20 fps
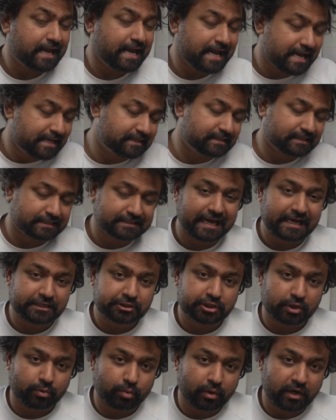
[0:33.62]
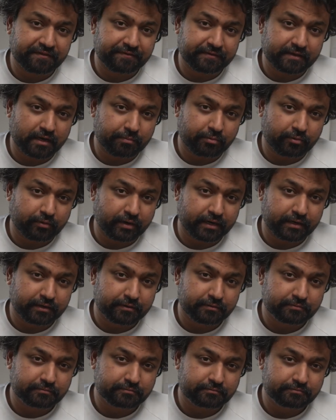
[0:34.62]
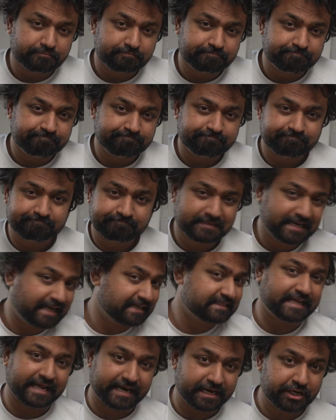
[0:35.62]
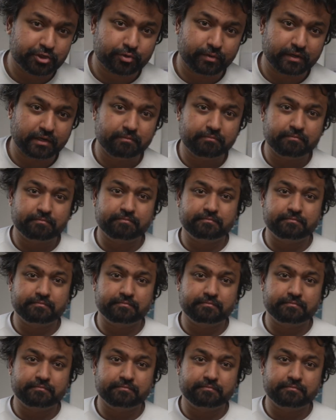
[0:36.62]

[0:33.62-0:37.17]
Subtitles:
is this actually worth the upgrade? Let's get into it.